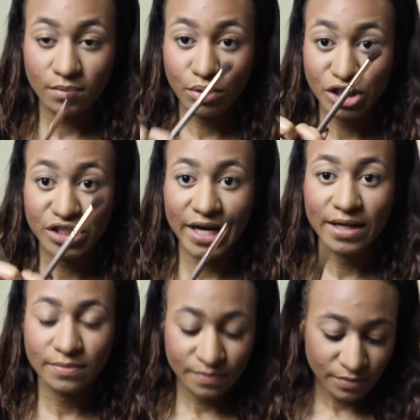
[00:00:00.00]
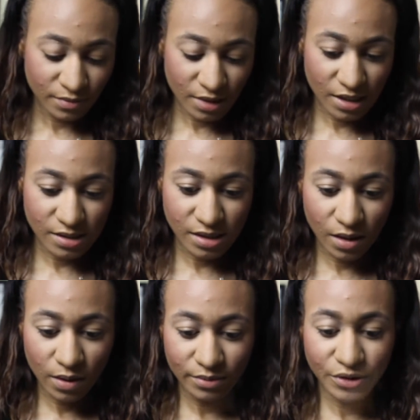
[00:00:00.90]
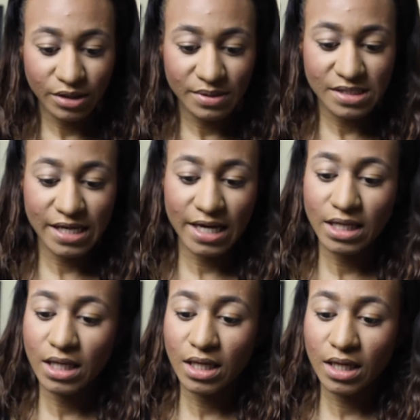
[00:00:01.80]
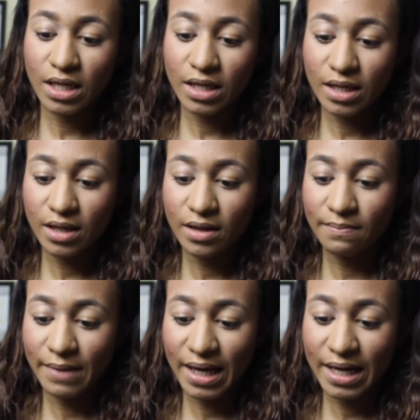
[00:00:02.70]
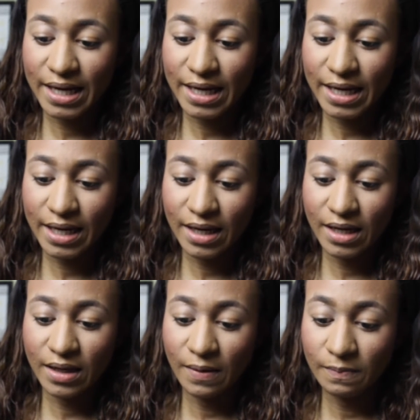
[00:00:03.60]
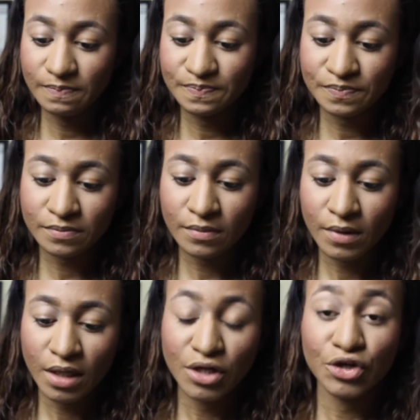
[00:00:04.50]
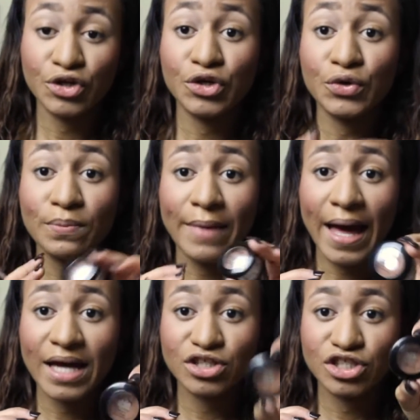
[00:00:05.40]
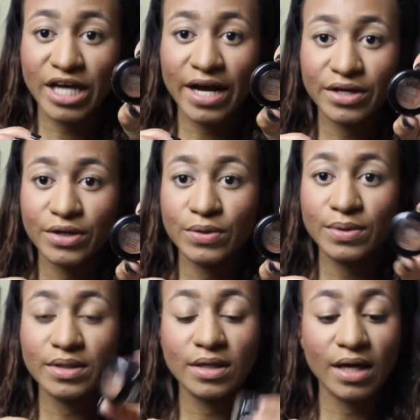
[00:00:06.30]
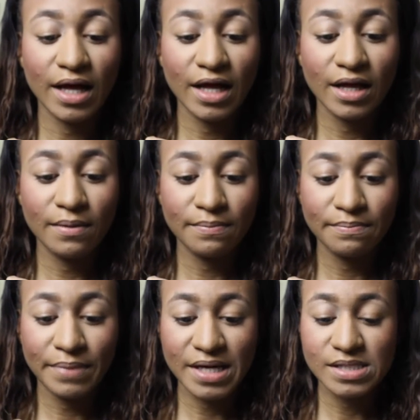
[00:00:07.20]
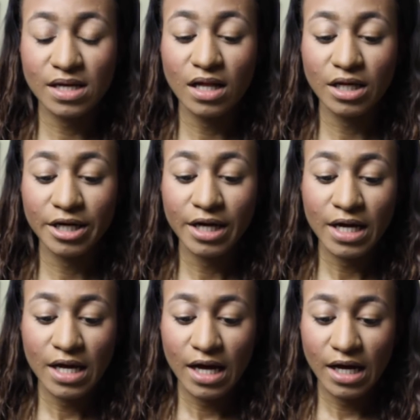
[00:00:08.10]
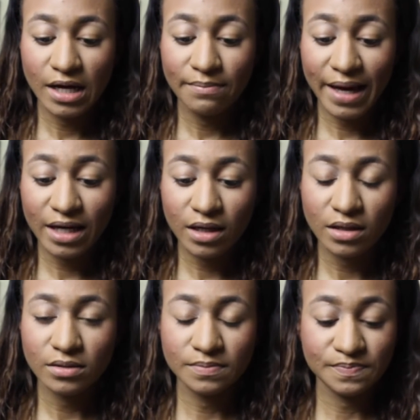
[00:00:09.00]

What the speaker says: brush set. And so I'm going to be taking my Nude matte shadow base color, matte color.